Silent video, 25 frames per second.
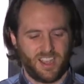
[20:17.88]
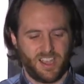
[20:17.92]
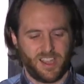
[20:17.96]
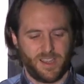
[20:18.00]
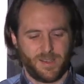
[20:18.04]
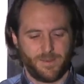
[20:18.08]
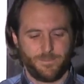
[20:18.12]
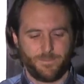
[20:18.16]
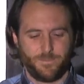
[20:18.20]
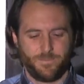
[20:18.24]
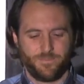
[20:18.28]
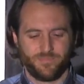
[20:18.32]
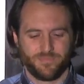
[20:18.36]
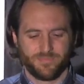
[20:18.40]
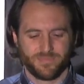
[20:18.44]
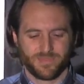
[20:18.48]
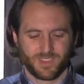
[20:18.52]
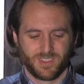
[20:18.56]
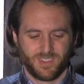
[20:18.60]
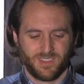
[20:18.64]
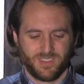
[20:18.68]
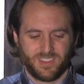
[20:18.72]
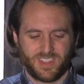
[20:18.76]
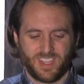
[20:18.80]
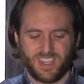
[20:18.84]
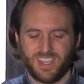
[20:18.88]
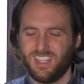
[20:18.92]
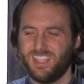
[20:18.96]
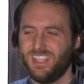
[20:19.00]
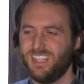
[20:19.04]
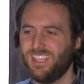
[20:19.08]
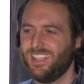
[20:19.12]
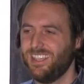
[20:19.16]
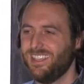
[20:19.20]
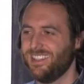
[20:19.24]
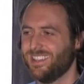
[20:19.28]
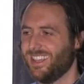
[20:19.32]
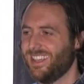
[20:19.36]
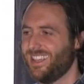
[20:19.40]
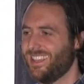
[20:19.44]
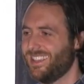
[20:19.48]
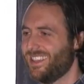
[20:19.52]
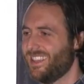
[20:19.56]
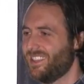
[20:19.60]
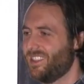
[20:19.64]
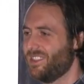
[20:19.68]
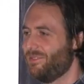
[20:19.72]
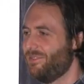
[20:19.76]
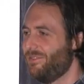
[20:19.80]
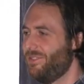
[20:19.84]
That he, like,
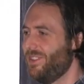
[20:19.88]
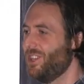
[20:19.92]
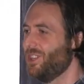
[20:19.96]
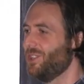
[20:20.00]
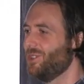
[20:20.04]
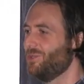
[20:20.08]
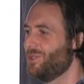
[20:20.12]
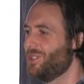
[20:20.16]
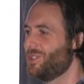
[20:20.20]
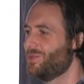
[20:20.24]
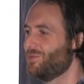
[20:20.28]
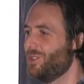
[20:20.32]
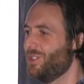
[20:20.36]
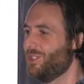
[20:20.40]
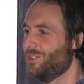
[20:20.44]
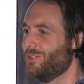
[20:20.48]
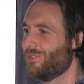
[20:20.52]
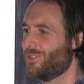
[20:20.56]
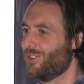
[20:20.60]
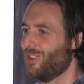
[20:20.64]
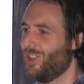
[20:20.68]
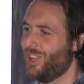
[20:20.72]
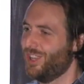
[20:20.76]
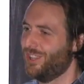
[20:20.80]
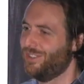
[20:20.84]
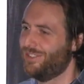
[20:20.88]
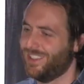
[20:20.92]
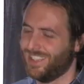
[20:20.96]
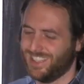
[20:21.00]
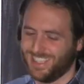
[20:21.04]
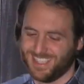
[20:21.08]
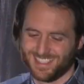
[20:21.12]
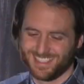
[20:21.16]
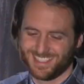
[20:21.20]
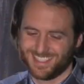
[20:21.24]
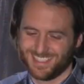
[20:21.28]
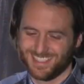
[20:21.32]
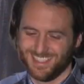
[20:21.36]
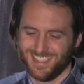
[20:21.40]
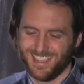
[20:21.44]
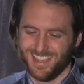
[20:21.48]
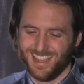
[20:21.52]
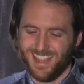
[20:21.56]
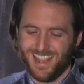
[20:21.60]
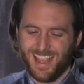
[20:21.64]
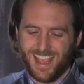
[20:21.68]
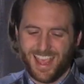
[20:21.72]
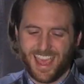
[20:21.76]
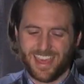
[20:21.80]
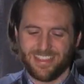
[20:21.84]
that the fear was real for all of us.
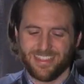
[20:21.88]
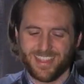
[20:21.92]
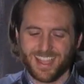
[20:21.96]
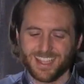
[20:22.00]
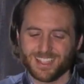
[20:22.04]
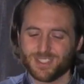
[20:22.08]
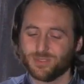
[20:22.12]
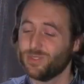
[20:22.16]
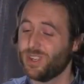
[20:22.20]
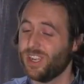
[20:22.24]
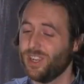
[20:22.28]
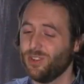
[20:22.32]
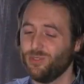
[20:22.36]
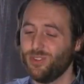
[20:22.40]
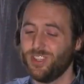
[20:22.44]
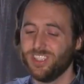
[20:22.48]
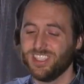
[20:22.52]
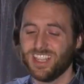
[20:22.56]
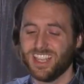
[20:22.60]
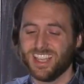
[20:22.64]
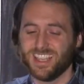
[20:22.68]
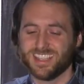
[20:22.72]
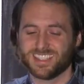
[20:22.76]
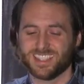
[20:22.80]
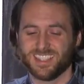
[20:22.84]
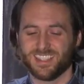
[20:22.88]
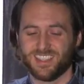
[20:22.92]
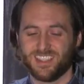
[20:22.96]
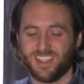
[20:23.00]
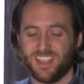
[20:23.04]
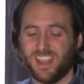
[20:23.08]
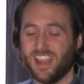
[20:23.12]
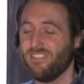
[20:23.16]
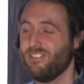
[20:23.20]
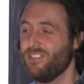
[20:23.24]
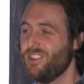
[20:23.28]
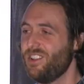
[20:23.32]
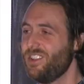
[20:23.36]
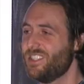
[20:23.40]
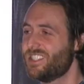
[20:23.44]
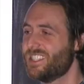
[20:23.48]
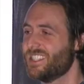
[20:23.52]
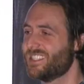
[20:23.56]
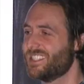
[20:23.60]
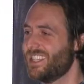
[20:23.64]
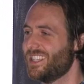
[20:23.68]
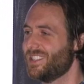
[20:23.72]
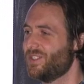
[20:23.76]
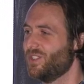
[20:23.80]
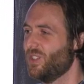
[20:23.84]
And that's when I realized that every
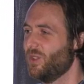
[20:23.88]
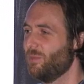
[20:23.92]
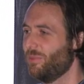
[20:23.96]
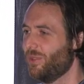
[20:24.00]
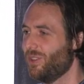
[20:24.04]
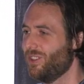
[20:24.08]
successful